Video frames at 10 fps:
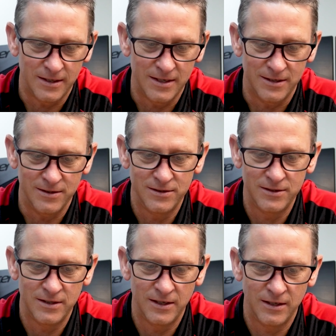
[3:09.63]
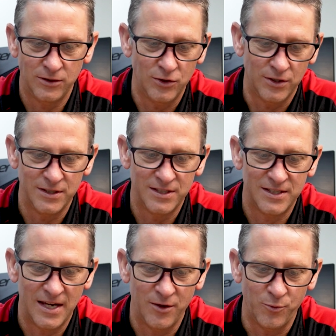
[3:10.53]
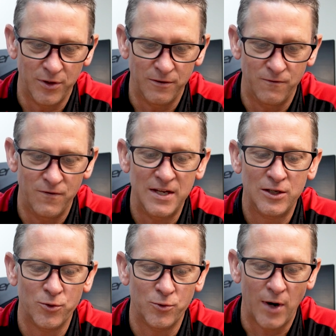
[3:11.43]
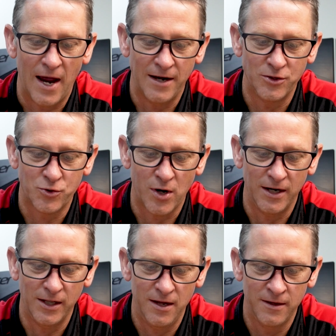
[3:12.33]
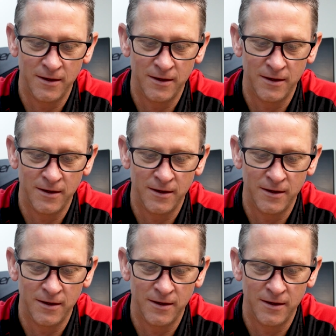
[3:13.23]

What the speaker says: is you can set it with vehicle and trailer.